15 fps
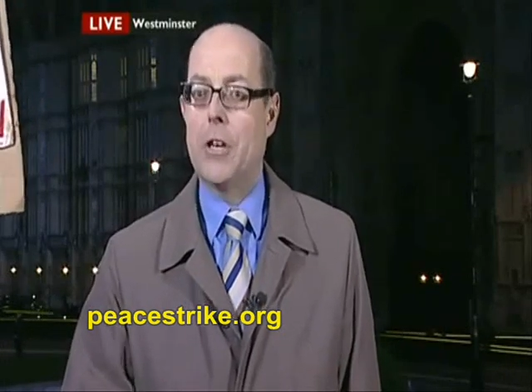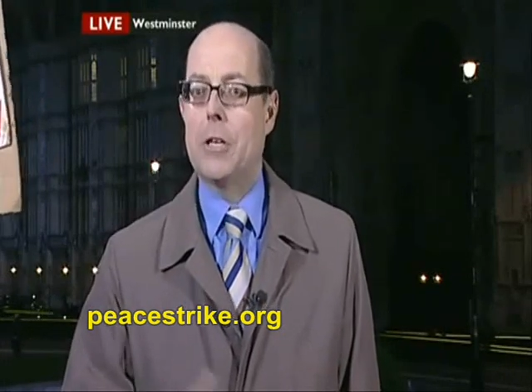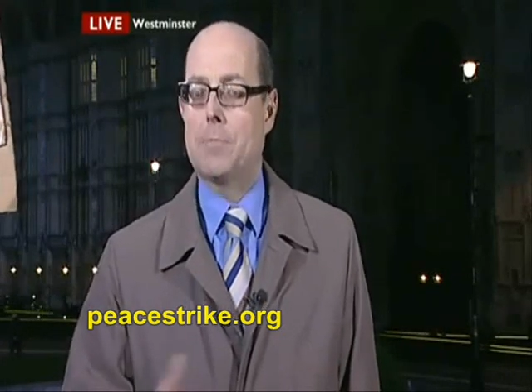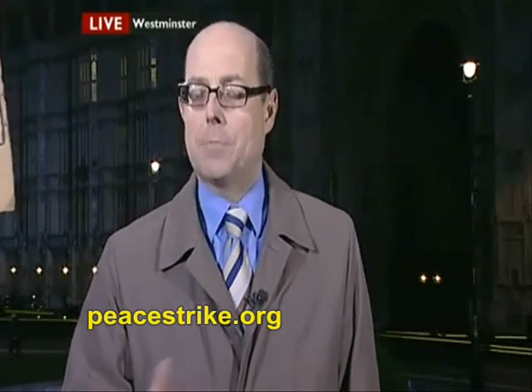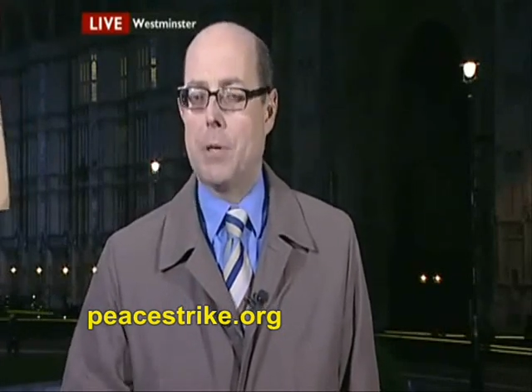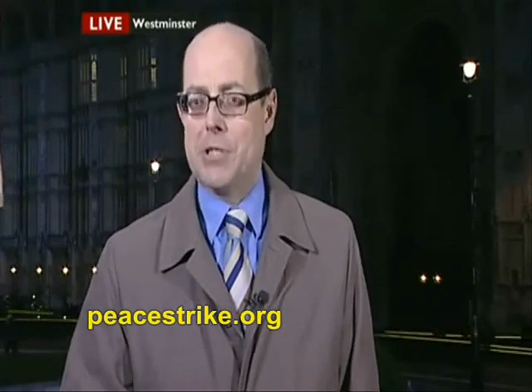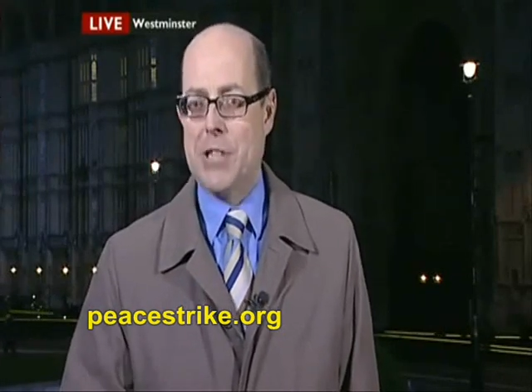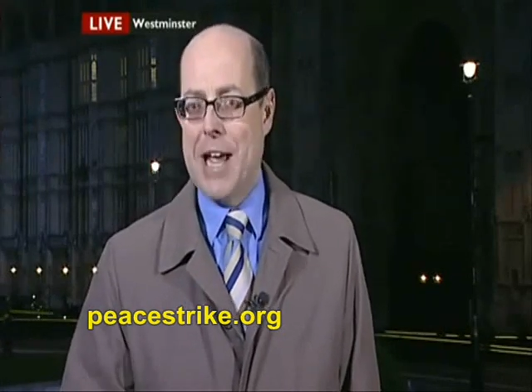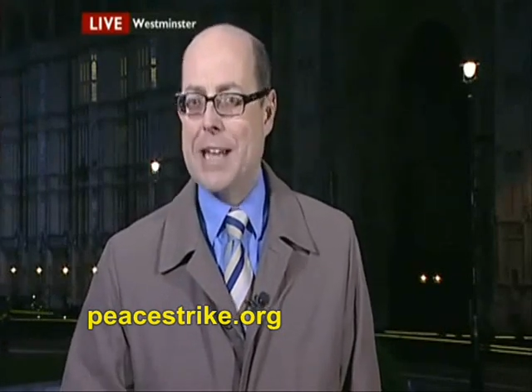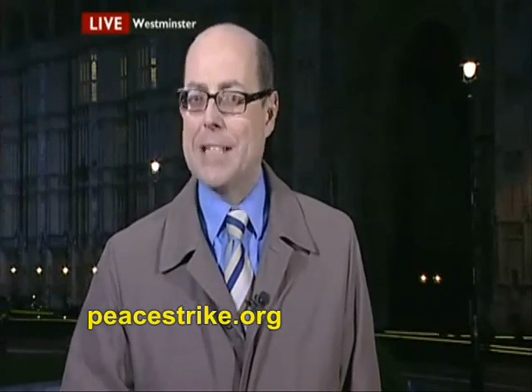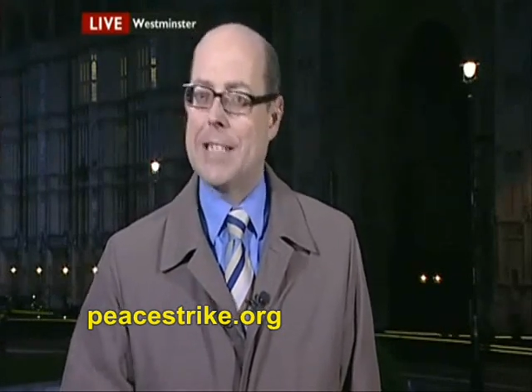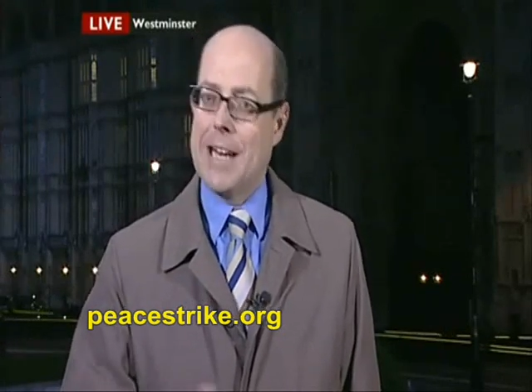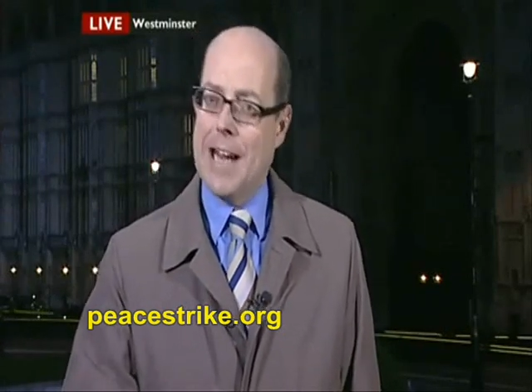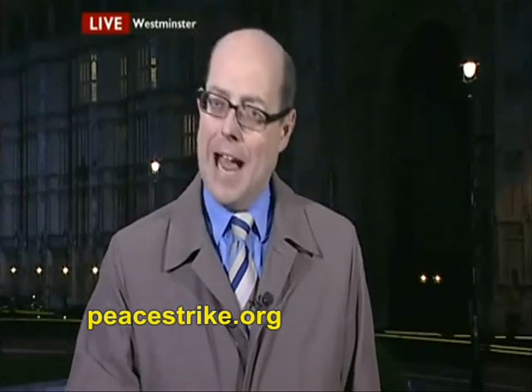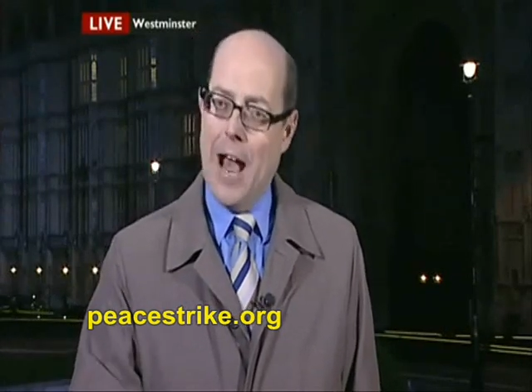that he's
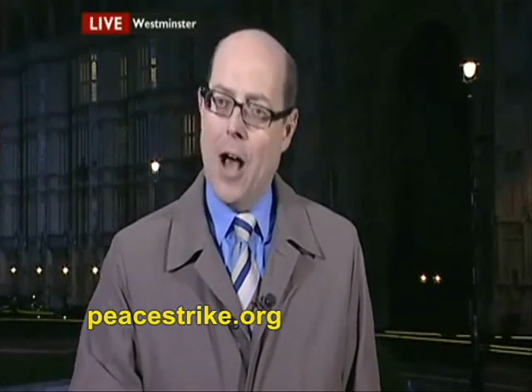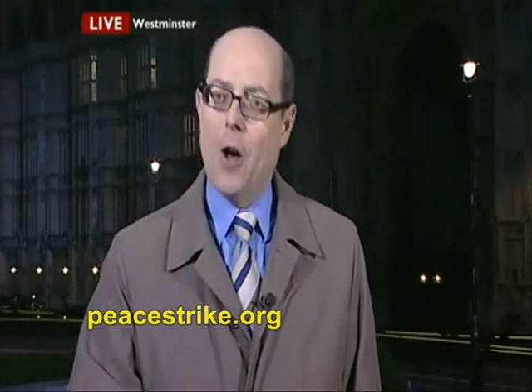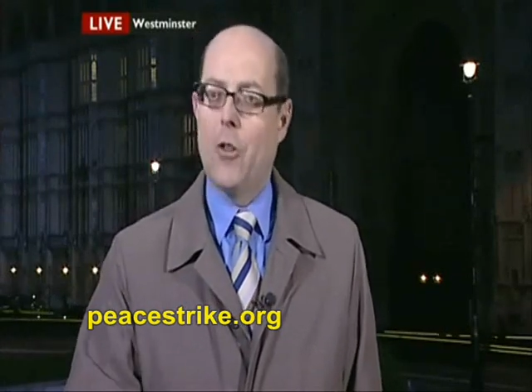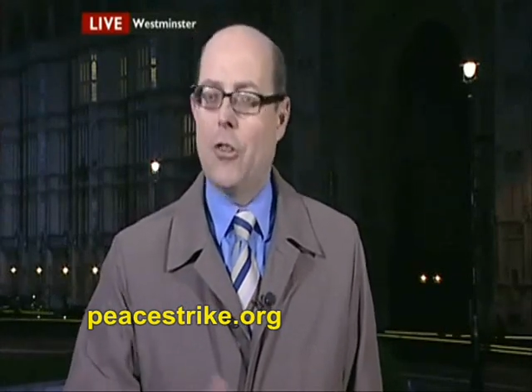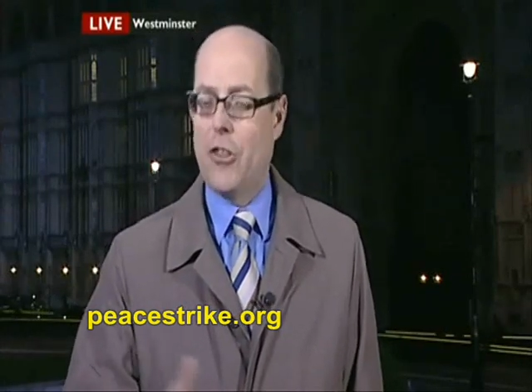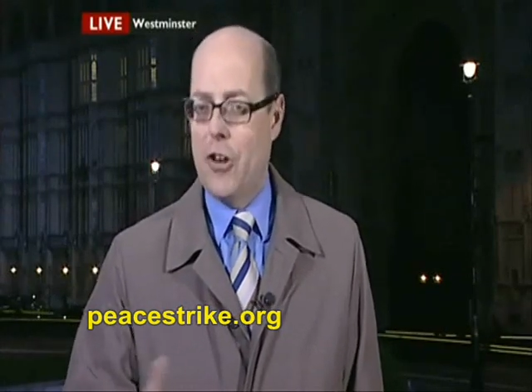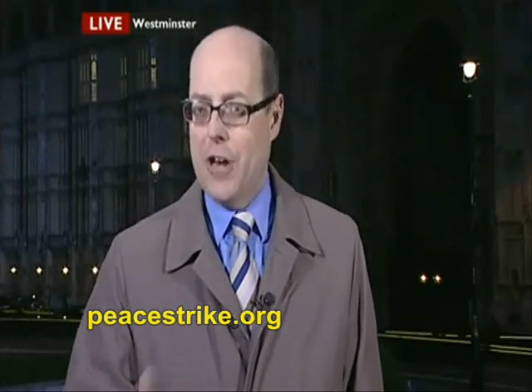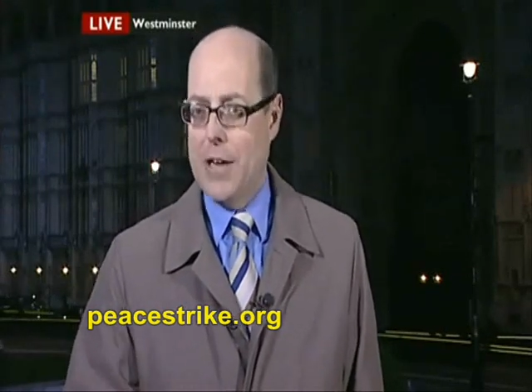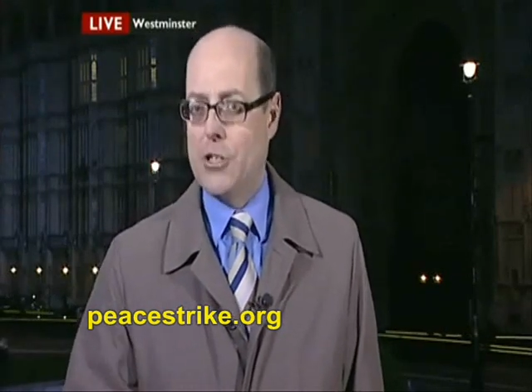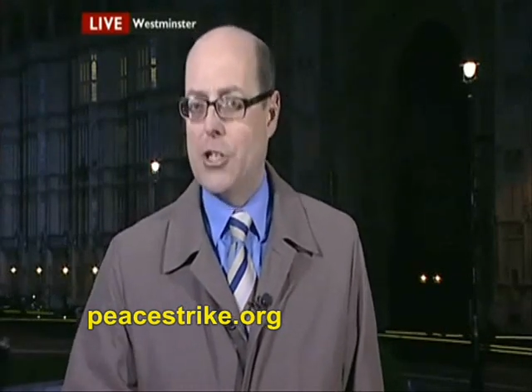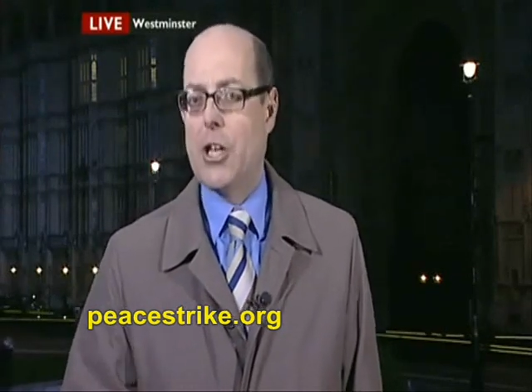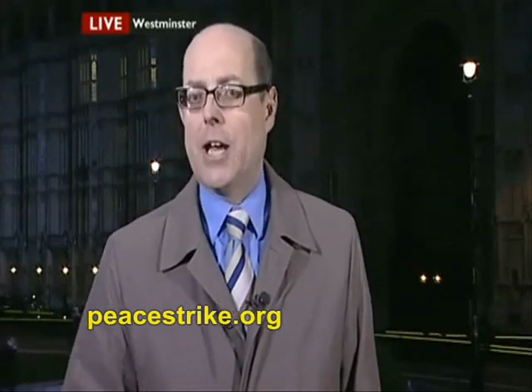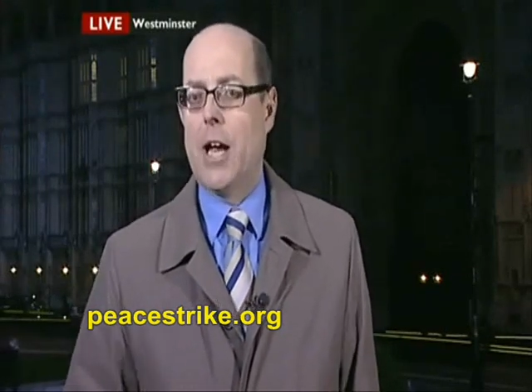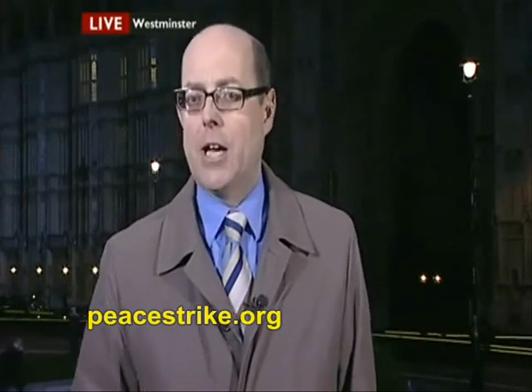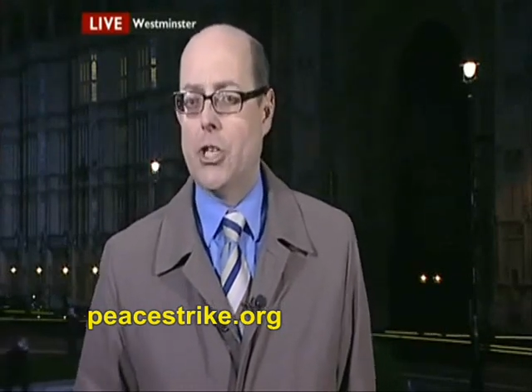protecting health and
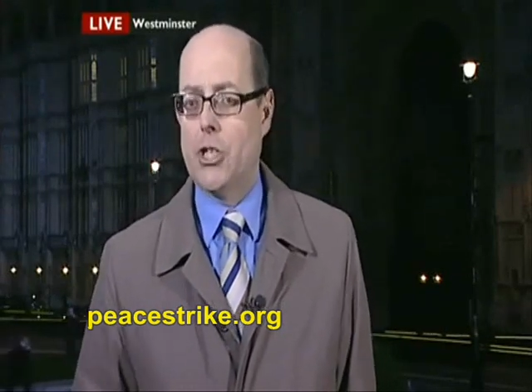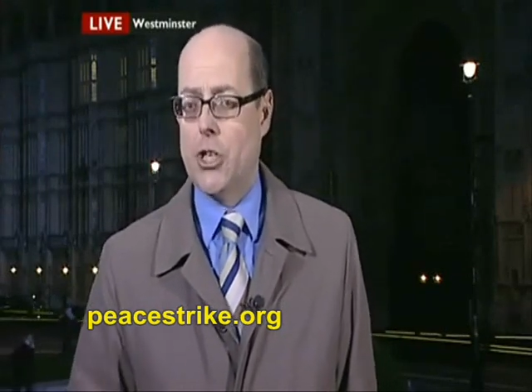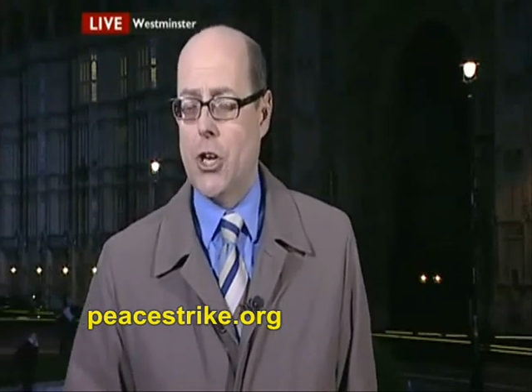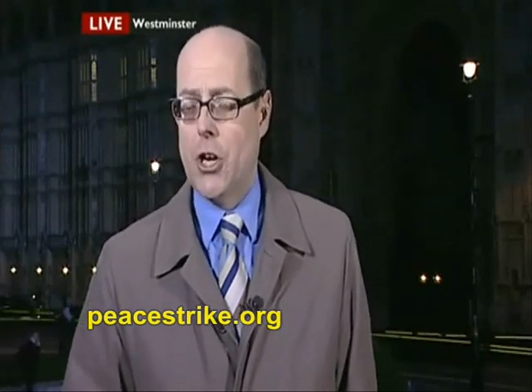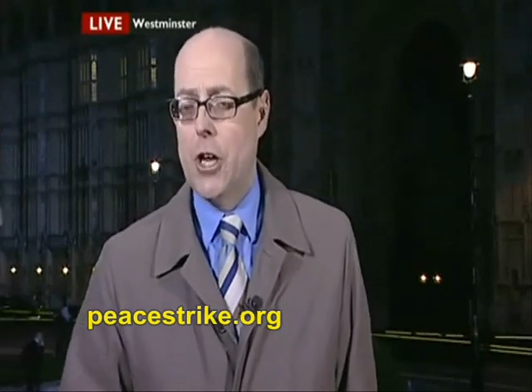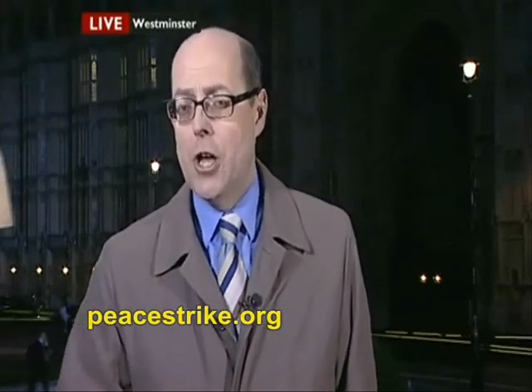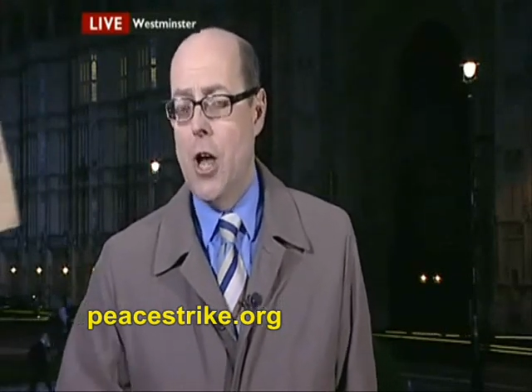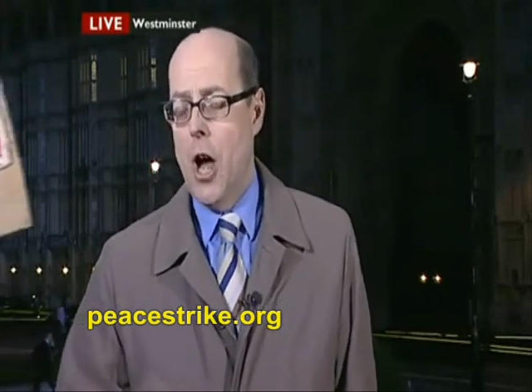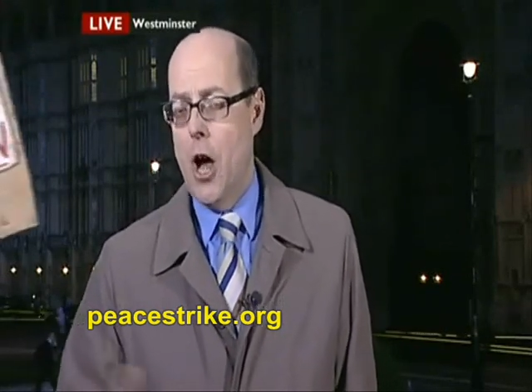education,